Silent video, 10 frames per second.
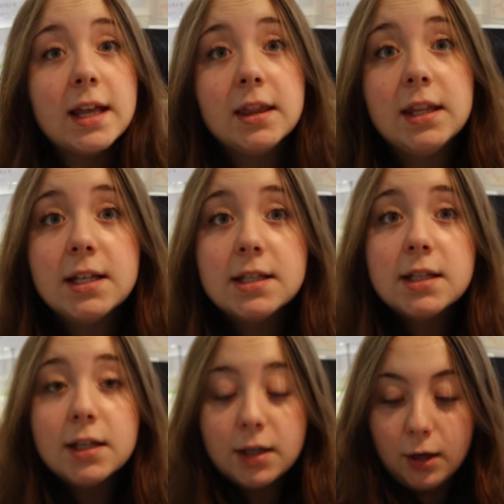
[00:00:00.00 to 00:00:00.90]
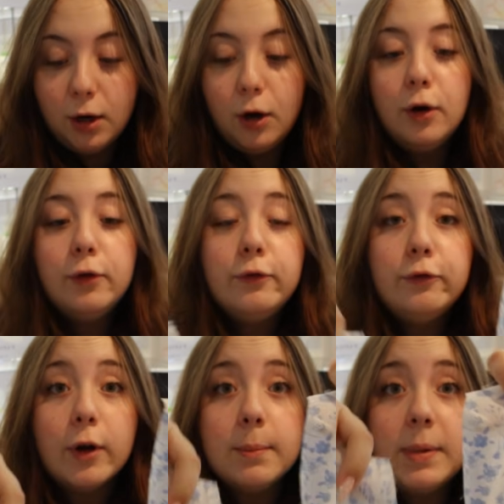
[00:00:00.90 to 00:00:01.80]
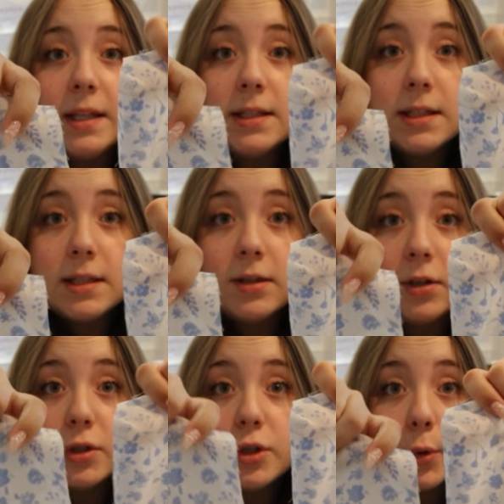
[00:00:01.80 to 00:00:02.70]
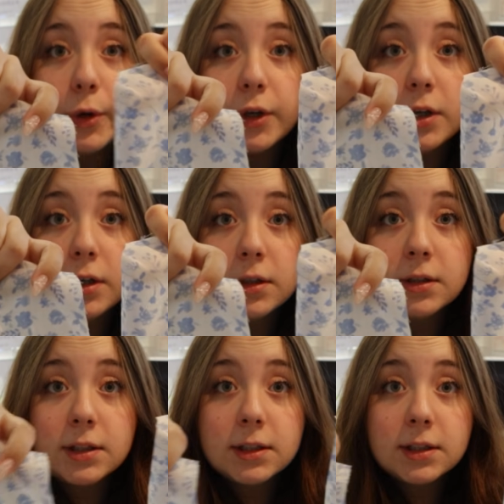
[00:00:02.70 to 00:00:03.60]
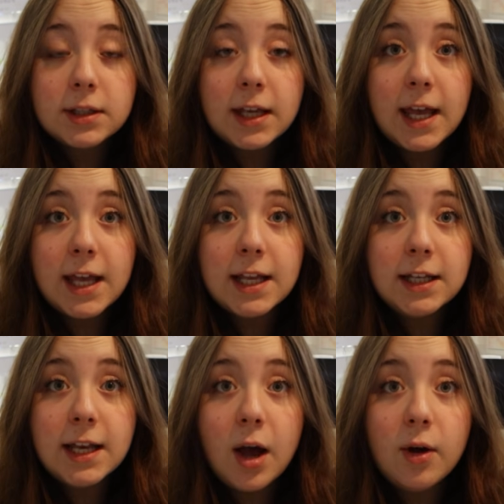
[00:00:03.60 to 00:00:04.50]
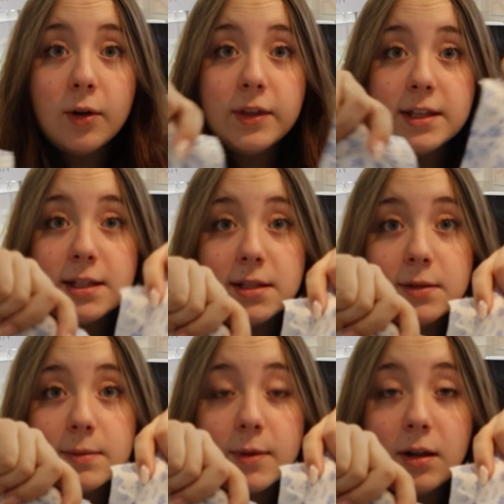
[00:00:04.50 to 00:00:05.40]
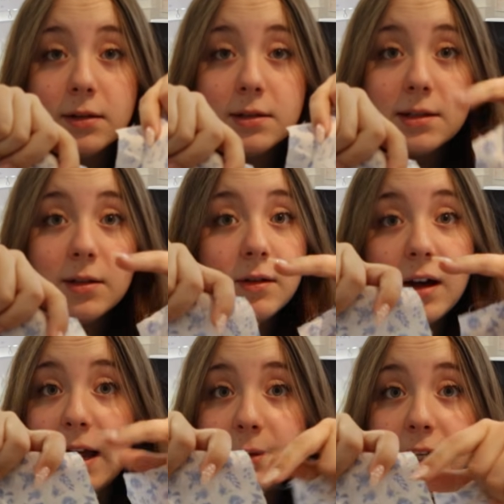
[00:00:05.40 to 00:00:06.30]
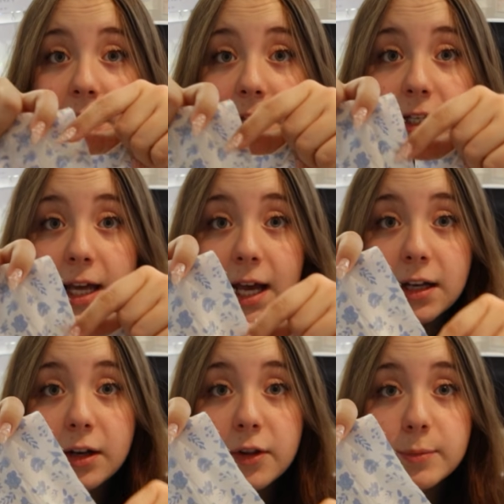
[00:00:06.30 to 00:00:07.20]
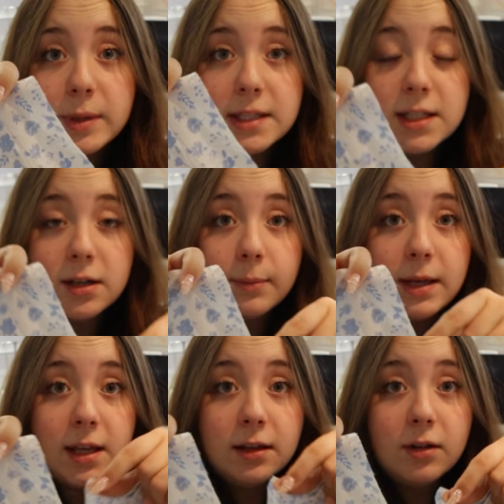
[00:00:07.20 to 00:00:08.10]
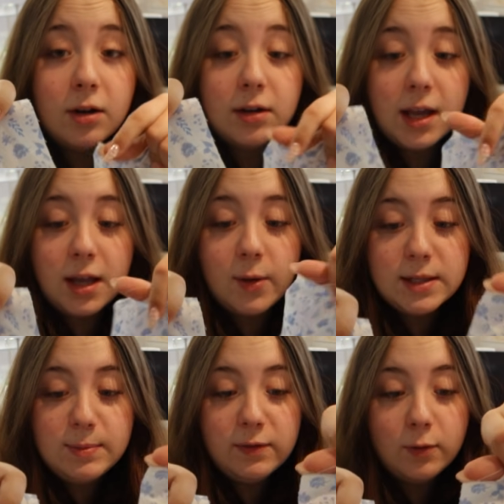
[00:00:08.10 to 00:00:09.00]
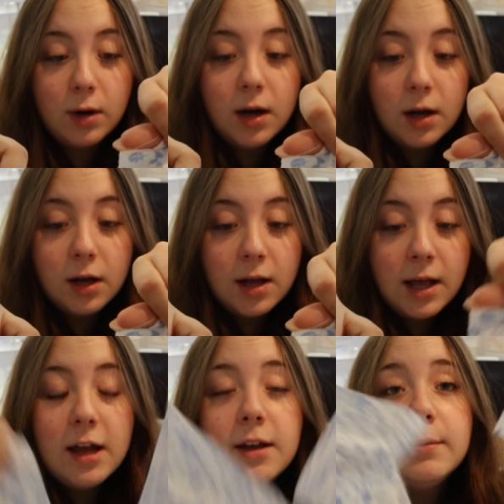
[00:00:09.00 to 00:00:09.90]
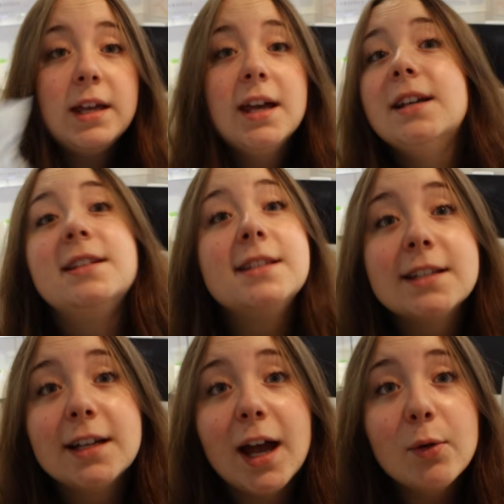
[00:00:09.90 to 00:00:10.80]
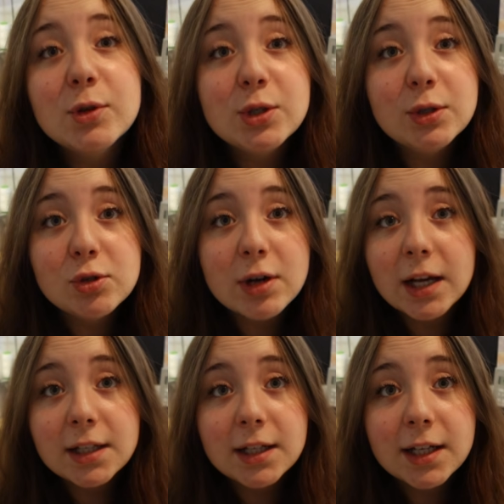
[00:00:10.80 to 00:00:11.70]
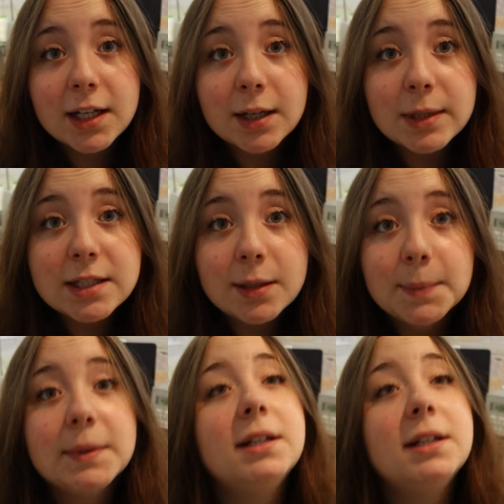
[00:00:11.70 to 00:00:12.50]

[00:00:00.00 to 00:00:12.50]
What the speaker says: that these front pieces shorter and now this is too small. So I'm gonna need to add another piece here to make it longer like it was before because I was too distracted and I messed up